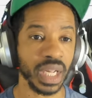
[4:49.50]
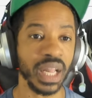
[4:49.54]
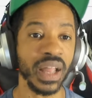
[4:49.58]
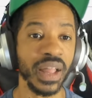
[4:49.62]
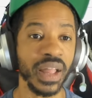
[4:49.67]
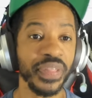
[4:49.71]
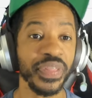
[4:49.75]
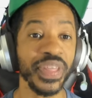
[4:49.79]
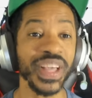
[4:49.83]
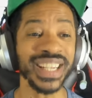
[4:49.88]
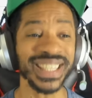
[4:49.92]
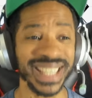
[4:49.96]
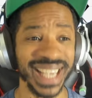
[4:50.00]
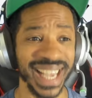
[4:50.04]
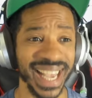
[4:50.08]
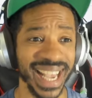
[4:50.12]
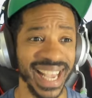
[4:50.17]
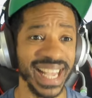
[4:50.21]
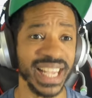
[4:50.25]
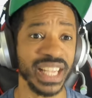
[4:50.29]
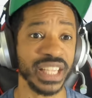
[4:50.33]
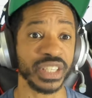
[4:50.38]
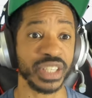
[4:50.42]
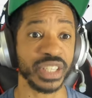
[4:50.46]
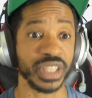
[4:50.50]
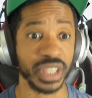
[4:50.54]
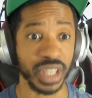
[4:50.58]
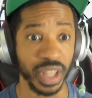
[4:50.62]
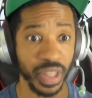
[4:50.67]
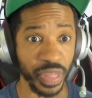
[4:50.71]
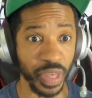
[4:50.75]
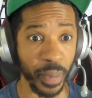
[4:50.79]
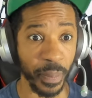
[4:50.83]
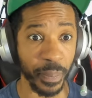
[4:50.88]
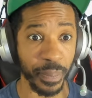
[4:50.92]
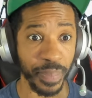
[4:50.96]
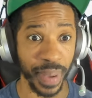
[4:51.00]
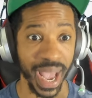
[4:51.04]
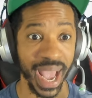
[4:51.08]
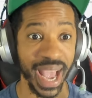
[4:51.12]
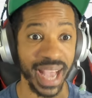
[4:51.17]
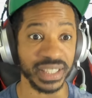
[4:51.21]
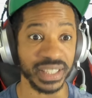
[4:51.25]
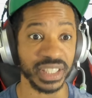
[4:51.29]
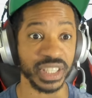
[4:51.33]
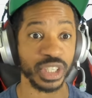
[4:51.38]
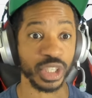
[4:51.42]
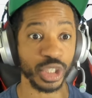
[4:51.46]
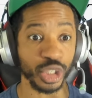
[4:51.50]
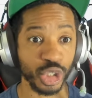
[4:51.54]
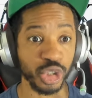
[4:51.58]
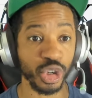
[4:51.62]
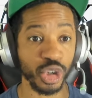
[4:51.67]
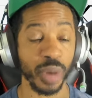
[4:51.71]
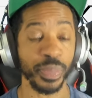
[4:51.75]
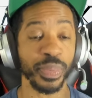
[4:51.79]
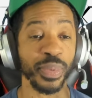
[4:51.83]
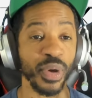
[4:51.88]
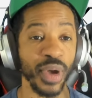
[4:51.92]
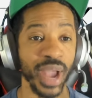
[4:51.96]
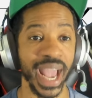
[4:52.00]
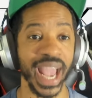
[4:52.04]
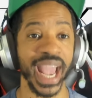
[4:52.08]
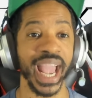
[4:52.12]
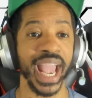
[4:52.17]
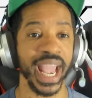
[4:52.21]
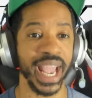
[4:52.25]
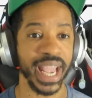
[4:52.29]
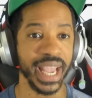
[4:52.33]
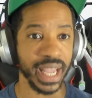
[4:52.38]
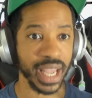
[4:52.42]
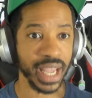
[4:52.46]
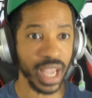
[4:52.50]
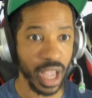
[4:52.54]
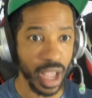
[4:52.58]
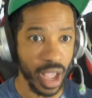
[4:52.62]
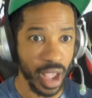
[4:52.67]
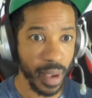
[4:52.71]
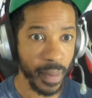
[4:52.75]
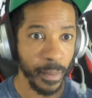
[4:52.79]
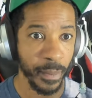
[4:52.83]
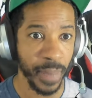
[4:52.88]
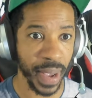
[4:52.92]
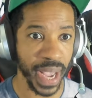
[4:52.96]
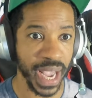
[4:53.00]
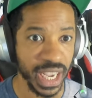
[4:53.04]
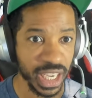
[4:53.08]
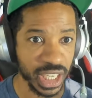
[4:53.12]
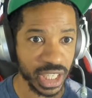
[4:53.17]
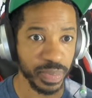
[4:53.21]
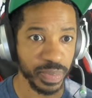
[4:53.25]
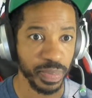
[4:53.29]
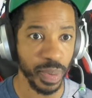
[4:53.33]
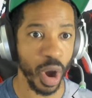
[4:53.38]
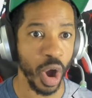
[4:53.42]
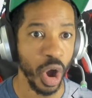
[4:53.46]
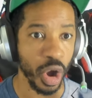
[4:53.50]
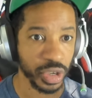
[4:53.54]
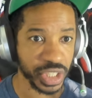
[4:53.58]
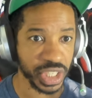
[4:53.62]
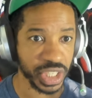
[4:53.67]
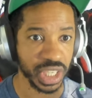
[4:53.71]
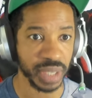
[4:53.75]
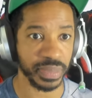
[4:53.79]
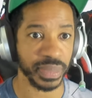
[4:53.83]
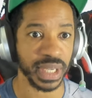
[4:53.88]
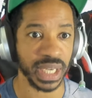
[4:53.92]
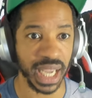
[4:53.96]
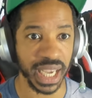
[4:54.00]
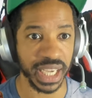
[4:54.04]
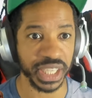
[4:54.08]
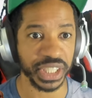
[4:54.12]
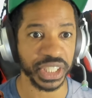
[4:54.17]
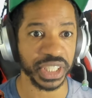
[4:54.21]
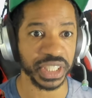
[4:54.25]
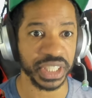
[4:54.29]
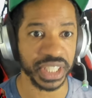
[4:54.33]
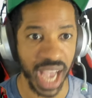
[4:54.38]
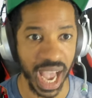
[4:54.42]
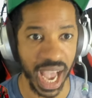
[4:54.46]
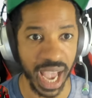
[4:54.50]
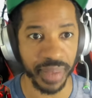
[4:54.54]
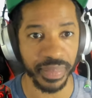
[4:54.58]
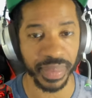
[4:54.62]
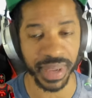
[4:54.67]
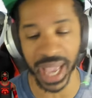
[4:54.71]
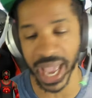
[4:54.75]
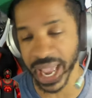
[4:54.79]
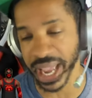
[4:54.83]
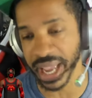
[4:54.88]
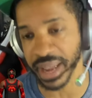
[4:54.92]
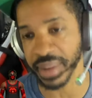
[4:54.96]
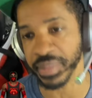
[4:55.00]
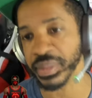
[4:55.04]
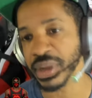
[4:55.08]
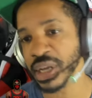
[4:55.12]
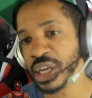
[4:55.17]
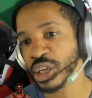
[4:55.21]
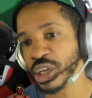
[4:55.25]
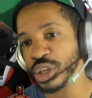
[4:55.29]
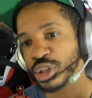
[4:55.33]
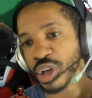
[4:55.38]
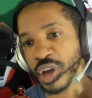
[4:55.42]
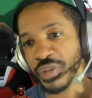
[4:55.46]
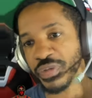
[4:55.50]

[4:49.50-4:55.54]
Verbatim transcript: This is the best AAA baseball simulation type game. So if